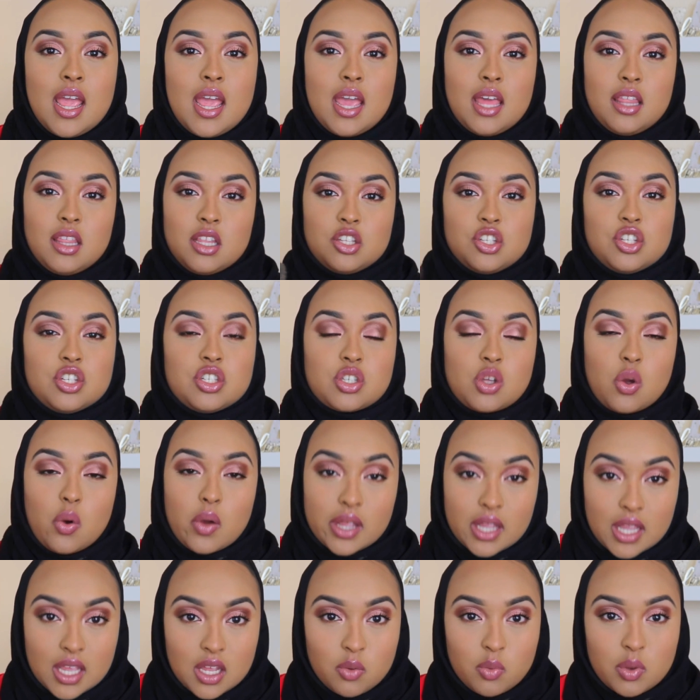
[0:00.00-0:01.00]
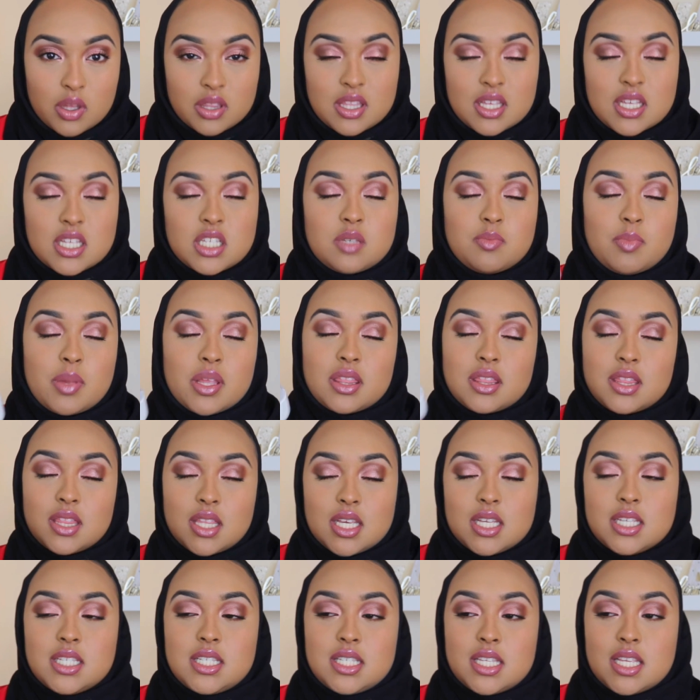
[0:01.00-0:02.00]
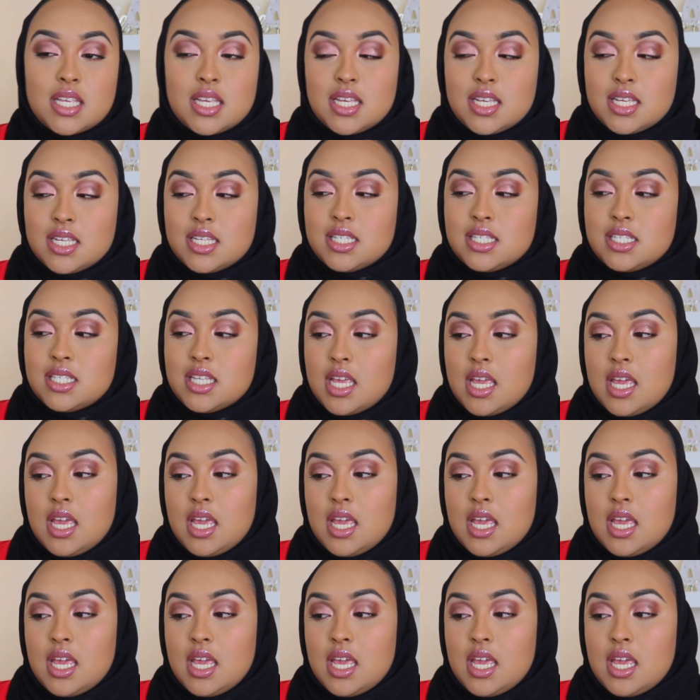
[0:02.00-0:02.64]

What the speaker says: and then just going in with this. But this is